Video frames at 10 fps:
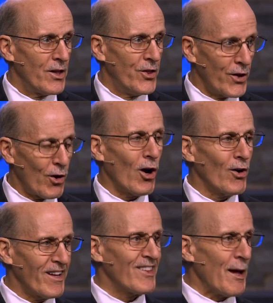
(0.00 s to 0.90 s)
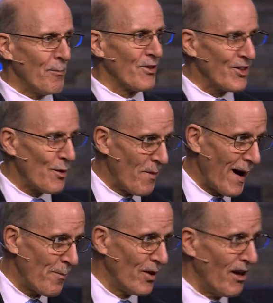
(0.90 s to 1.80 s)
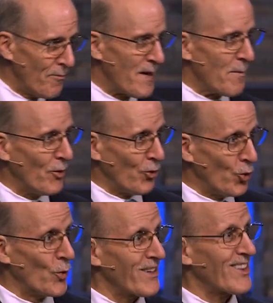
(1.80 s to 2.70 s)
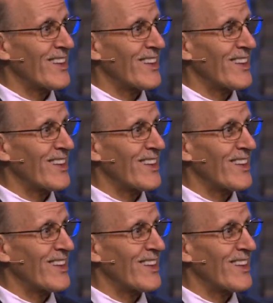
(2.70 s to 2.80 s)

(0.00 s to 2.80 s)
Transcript: There are examples in the Bible of people who were